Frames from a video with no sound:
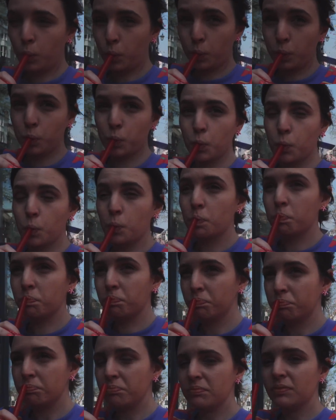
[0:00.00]

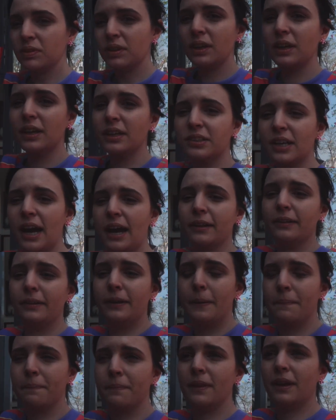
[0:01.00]
Hmm.
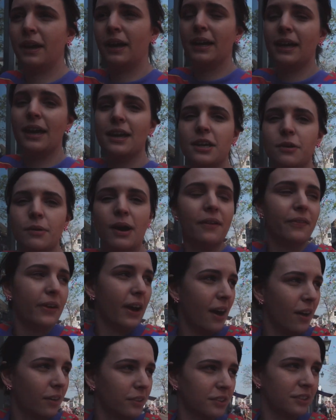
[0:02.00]
Exactly. I get you out
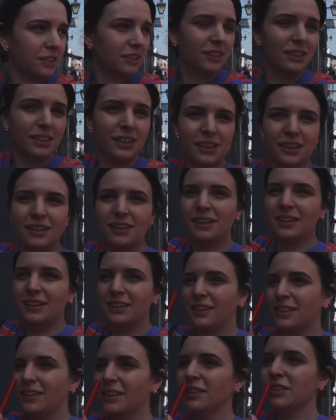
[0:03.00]
the house.
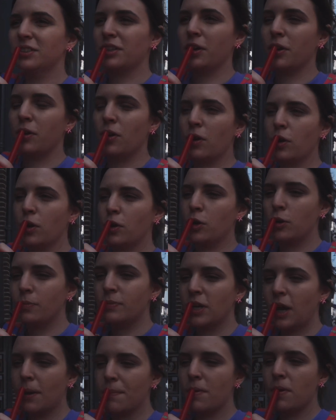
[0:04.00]
So you're not
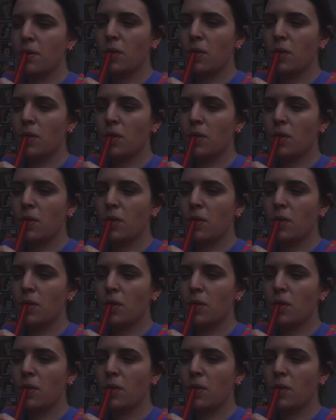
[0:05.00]
cooped up.